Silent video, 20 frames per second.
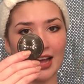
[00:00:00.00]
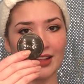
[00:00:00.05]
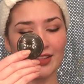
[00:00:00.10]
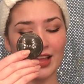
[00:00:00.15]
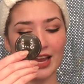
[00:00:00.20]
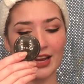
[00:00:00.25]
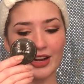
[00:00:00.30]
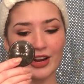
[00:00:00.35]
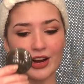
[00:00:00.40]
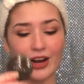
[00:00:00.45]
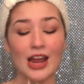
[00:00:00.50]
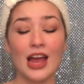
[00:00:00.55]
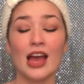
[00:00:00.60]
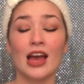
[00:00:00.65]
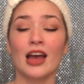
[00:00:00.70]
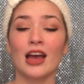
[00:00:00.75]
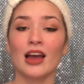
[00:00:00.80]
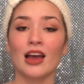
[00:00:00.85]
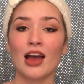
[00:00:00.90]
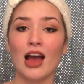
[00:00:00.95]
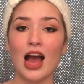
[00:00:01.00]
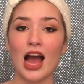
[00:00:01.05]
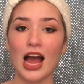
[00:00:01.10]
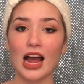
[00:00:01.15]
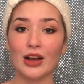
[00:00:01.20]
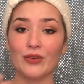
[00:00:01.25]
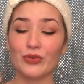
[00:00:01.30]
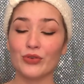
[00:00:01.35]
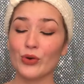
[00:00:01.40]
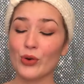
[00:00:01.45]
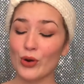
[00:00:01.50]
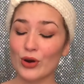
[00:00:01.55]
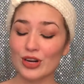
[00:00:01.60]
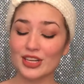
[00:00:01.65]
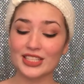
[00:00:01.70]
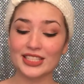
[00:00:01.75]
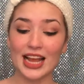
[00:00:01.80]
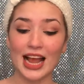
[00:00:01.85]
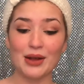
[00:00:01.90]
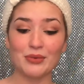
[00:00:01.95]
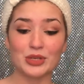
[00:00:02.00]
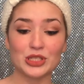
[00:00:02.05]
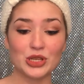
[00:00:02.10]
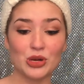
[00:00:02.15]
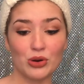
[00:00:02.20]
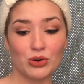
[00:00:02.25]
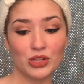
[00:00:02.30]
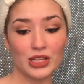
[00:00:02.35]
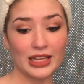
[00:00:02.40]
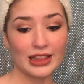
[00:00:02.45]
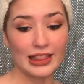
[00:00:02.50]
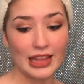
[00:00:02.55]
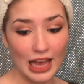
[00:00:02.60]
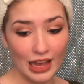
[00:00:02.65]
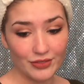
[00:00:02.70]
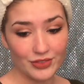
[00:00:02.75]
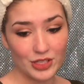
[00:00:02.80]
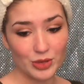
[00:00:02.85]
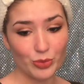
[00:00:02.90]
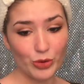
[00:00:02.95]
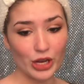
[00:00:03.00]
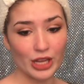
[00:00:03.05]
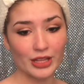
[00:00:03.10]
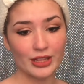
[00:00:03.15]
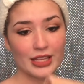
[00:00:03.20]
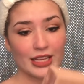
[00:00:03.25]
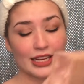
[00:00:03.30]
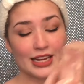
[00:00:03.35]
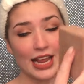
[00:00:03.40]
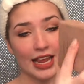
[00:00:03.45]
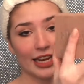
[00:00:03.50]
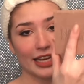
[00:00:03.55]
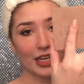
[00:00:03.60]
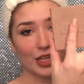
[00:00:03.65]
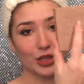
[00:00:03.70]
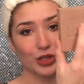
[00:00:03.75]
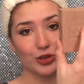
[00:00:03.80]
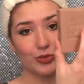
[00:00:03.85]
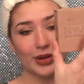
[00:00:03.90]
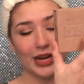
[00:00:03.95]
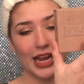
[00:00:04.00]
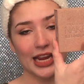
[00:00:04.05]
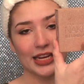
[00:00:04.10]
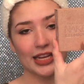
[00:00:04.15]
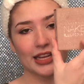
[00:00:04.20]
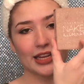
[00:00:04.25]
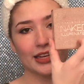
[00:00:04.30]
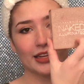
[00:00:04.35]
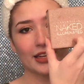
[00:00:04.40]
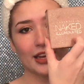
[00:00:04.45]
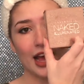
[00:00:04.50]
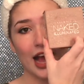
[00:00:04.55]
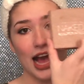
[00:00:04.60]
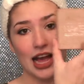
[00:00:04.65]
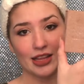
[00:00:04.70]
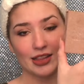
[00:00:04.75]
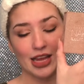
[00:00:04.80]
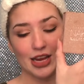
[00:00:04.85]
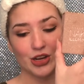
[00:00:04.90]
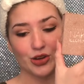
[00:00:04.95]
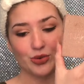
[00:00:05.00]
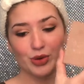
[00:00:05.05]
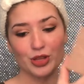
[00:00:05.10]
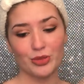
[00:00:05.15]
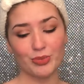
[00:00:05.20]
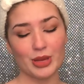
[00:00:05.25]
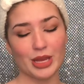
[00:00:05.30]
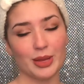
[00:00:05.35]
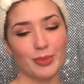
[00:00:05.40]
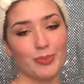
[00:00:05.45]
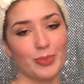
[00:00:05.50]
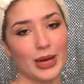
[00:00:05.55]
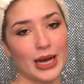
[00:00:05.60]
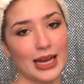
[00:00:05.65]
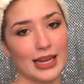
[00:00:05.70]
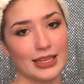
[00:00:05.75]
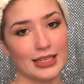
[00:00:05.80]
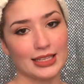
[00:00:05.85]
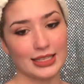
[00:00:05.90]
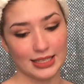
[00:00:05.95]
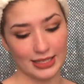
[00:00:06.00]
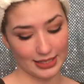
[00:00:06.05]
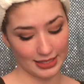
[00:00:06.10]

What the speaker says: highlighter. Of course, I would totally love to bring the Naked Illuminated highlighter with me, but